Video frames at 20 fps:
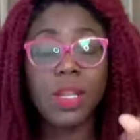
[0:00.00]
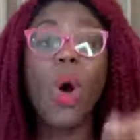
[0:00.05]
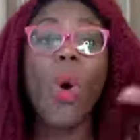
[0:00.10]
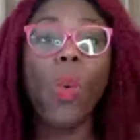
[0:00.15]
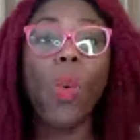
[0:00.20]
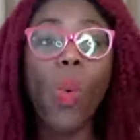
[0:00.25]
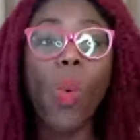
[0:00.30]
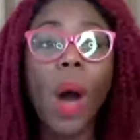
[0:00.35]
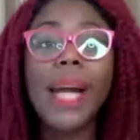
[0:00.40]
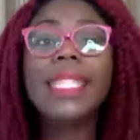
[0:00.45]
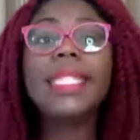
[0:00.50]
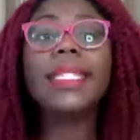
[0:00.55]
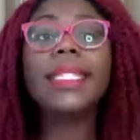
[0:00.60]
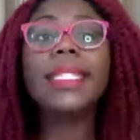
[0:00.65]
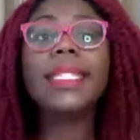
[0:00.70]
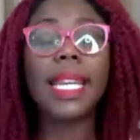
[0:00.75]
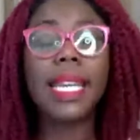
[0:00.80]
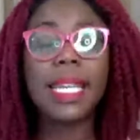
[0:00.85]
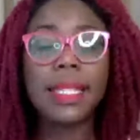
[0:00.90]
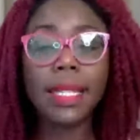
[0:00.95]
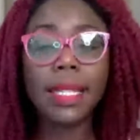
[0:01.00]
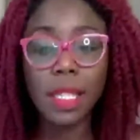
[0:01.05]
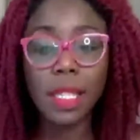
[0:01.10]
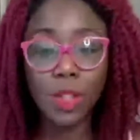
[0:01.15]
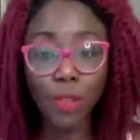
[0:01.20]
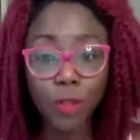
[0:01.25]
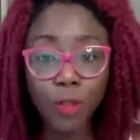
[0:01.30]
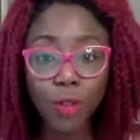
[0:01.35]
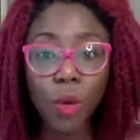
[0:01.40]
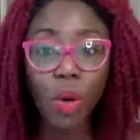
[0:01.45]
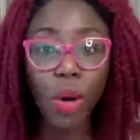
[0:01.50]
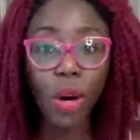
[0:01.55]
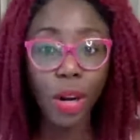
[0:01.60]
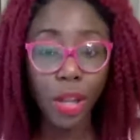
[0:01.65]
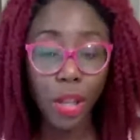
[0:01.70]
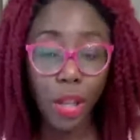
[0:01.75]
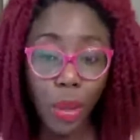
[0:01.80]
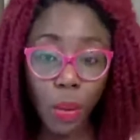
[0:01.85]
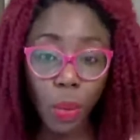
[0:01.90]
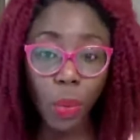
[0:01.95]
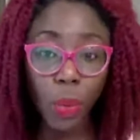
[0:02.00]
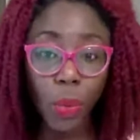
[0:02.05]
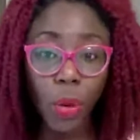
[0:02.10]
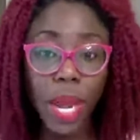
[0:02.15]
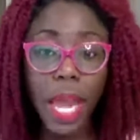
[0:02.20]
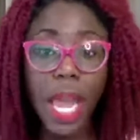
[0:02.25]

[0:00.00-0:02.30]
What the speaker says: What is it for you?